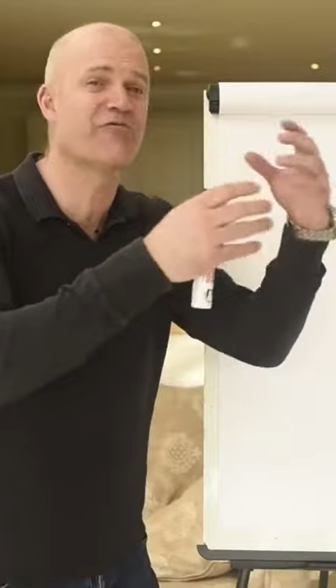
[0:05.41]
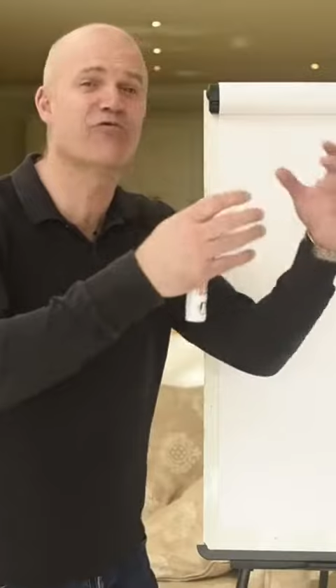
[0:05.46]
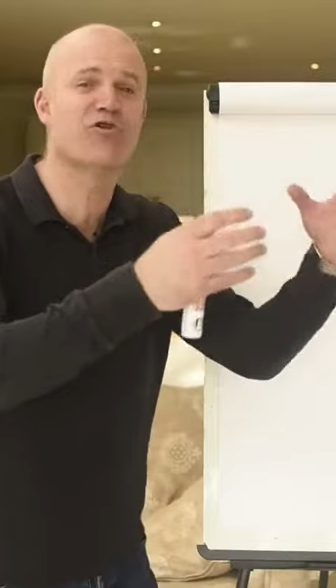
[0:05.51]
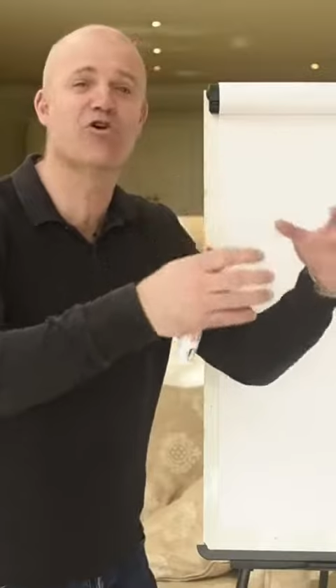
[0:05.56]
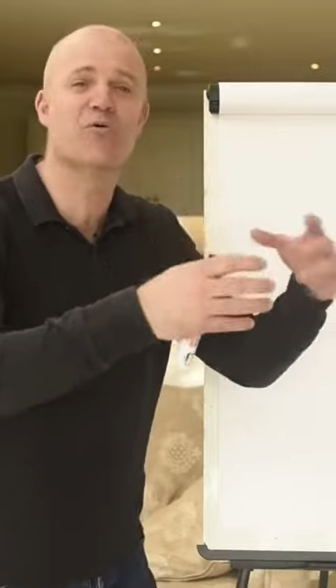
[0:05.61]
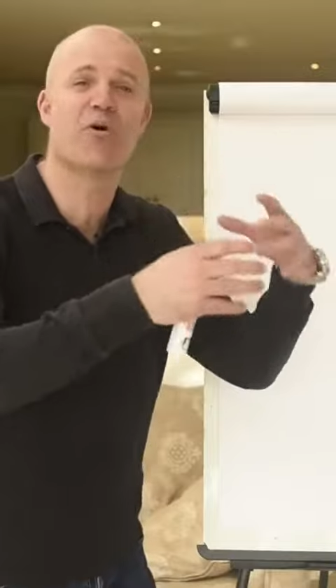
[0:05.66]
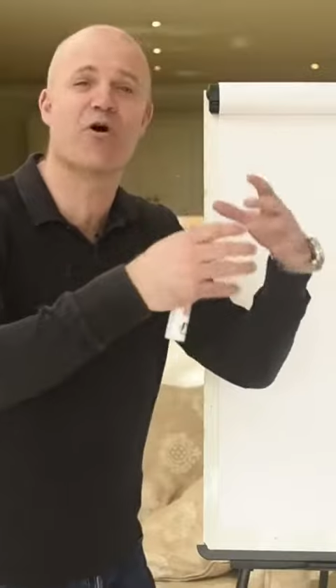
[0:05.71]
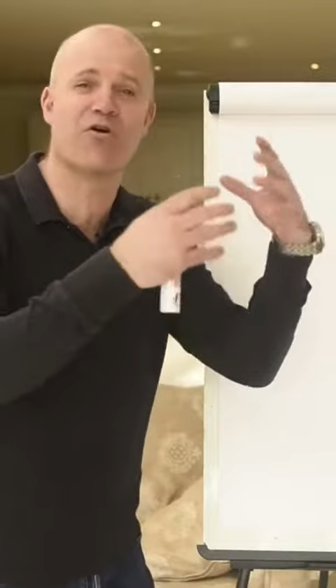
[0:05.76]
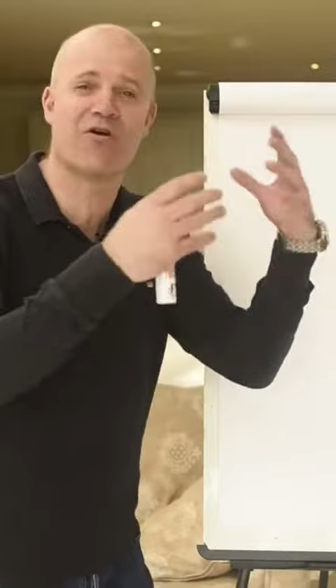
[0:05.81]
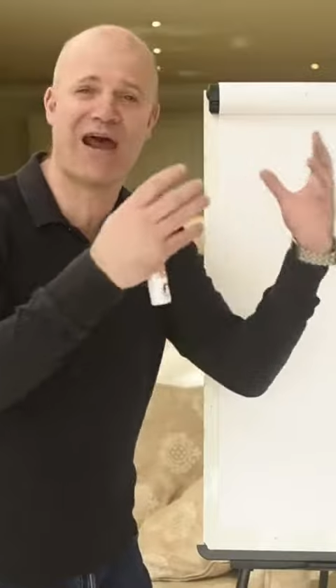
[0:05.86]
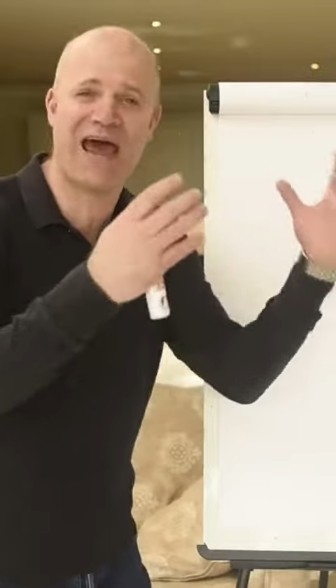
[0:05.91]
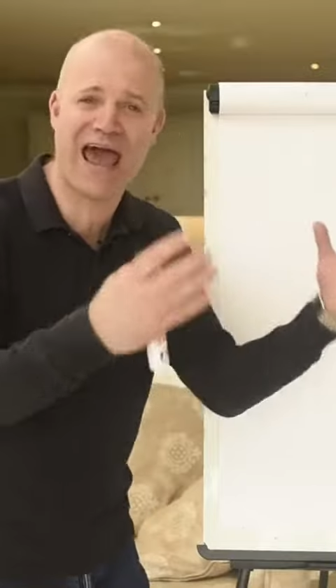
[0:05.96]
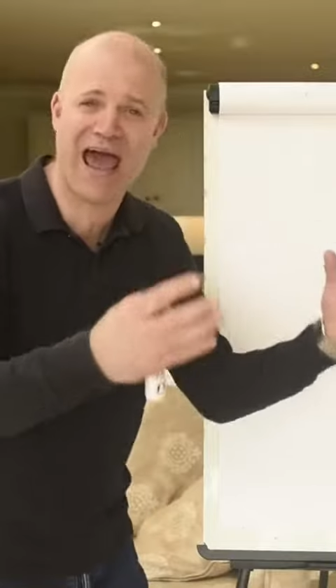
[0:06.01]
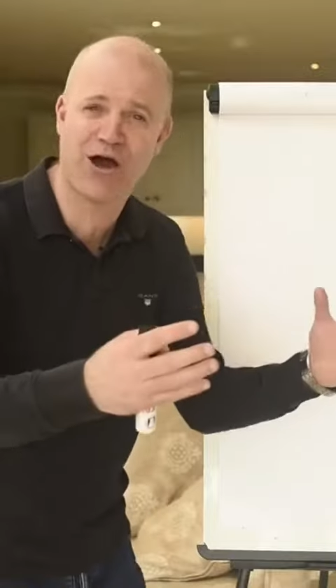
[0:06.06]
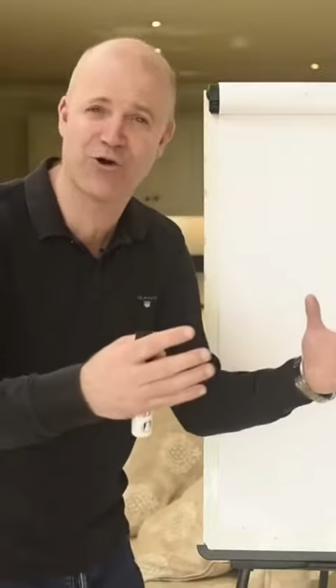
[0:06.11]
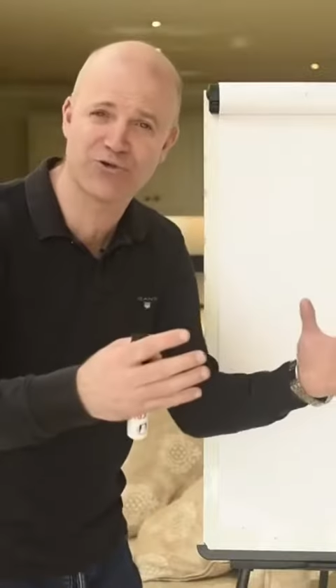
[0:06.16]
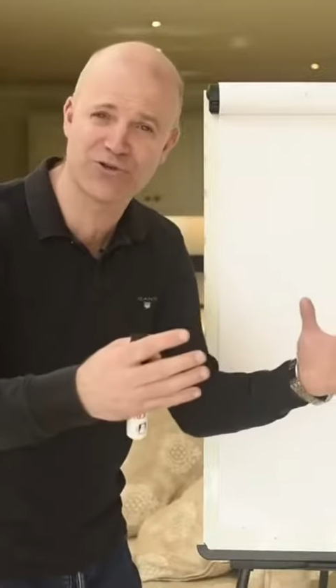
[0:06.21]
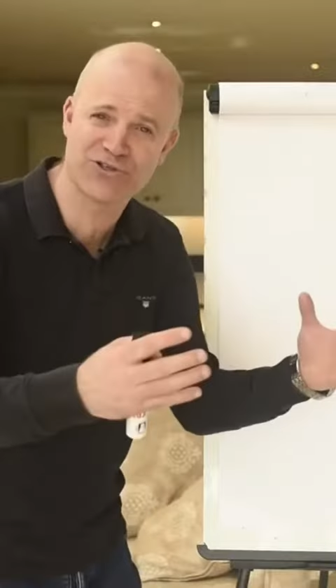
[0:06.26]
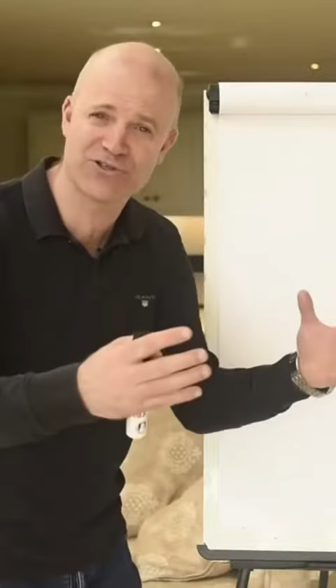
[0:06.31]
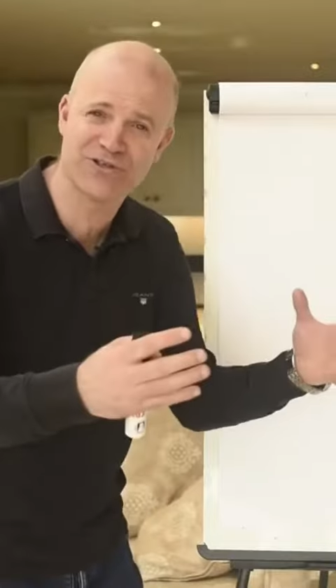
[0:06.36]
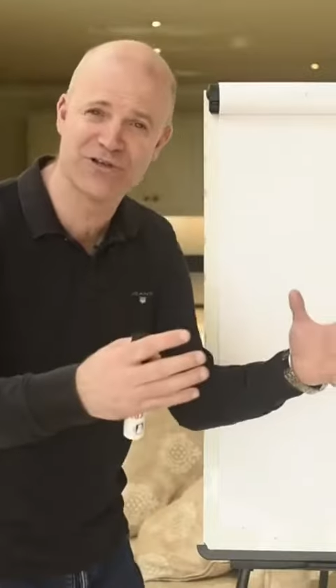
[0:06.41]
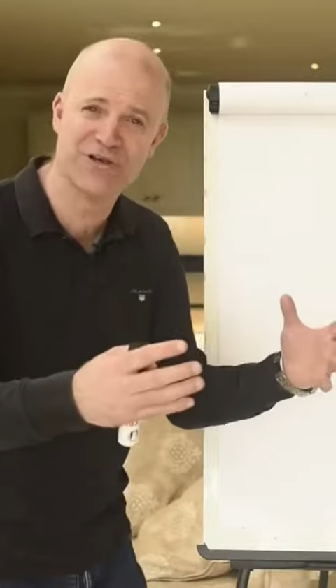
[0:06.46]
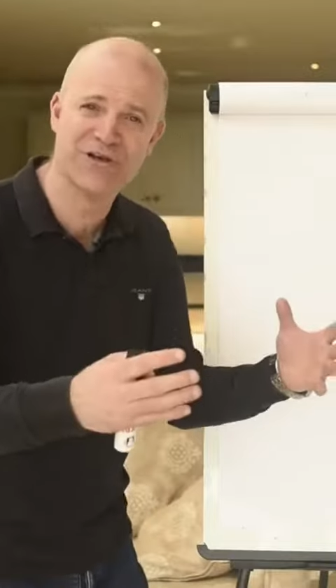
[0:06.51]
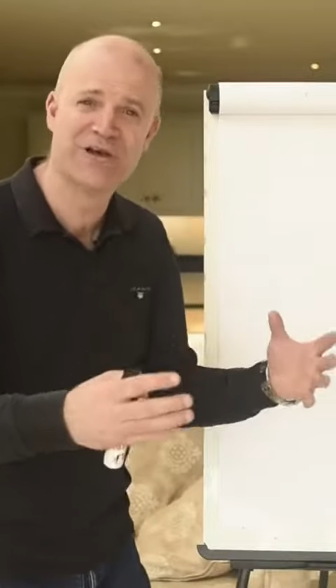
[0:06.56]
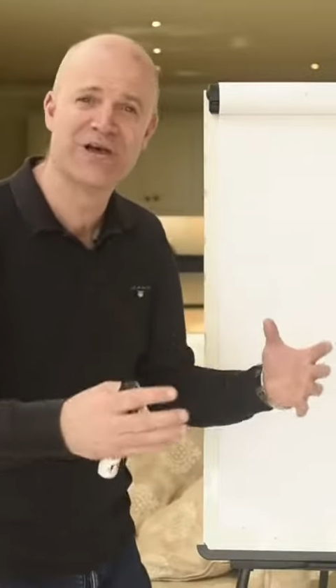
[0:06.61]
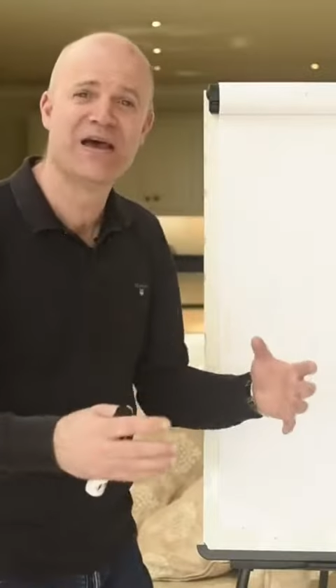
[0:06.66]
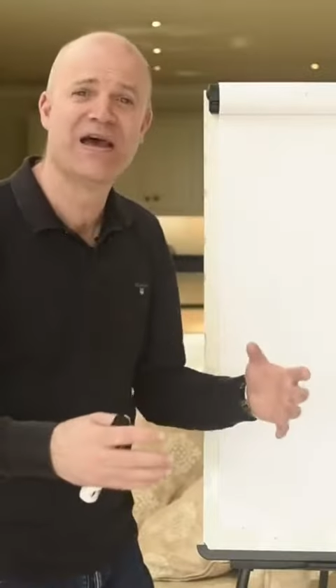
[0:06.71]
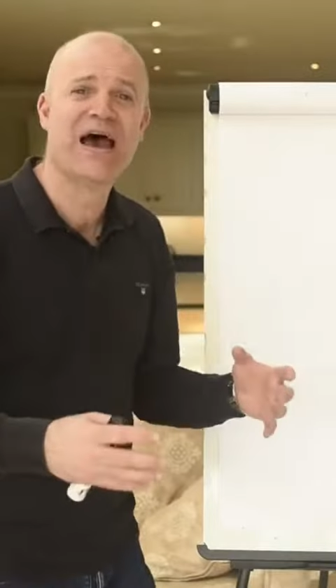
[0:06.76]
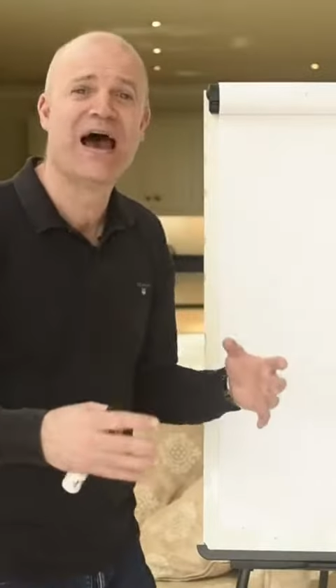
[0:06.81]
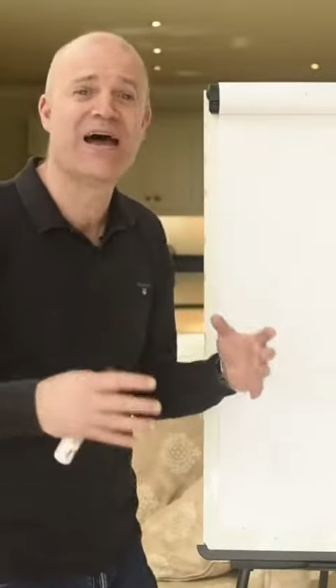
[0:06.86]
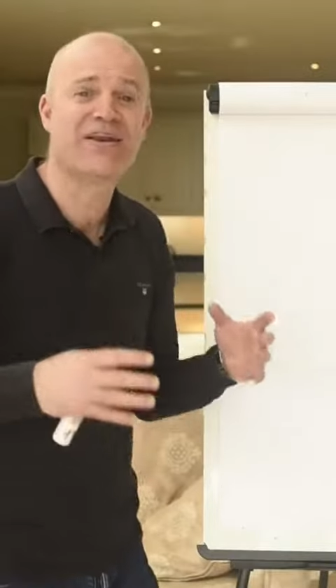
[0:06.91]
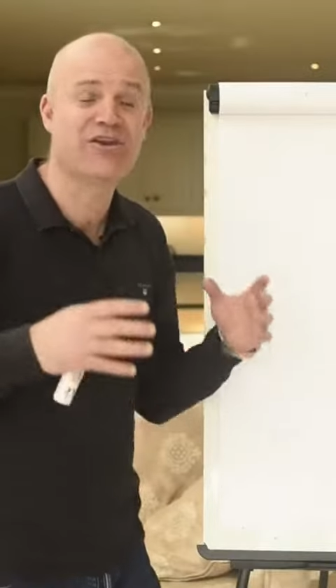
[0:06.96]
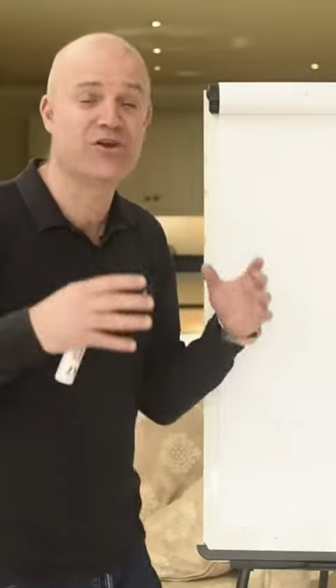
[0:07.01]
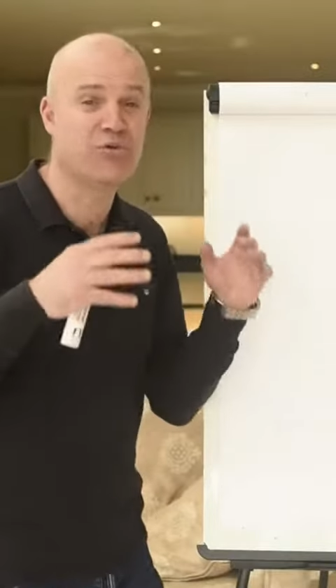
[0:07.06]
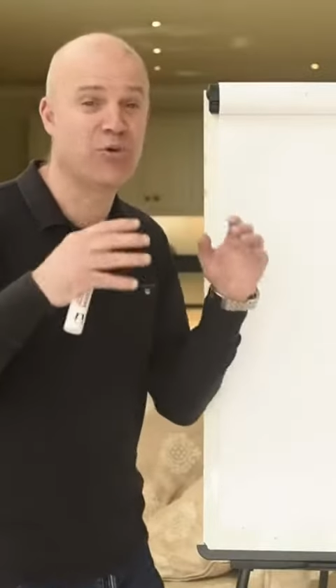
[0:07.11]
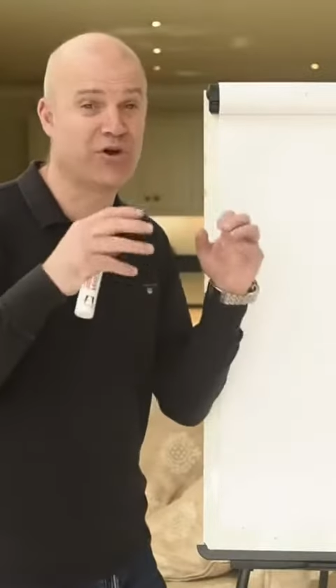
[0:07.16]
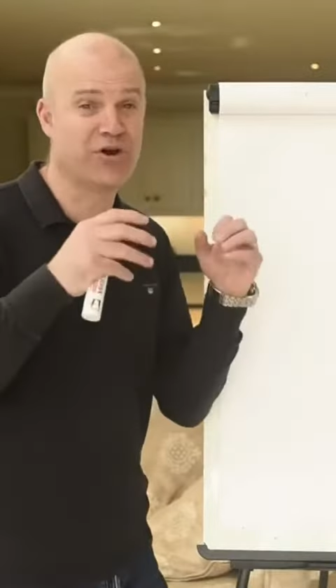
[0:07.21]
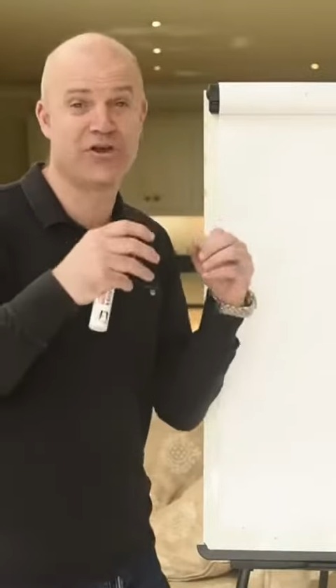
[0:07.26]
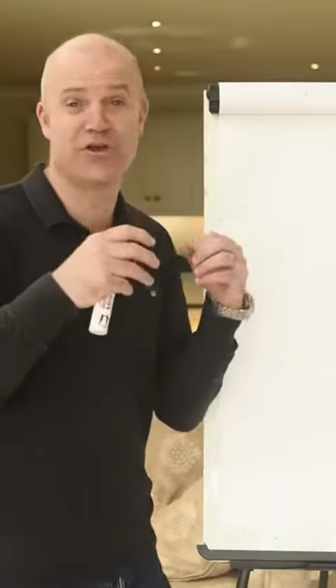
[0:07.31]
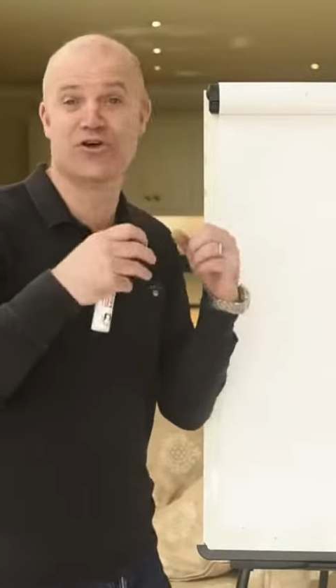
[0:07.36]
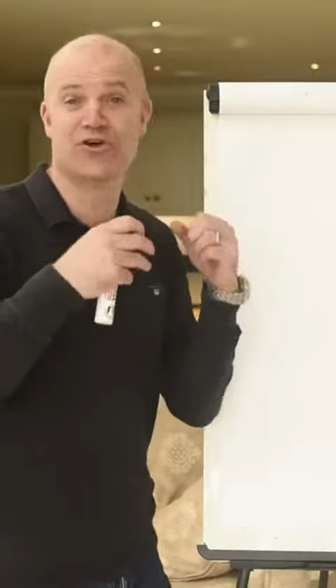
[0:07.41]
a room or a house and you want to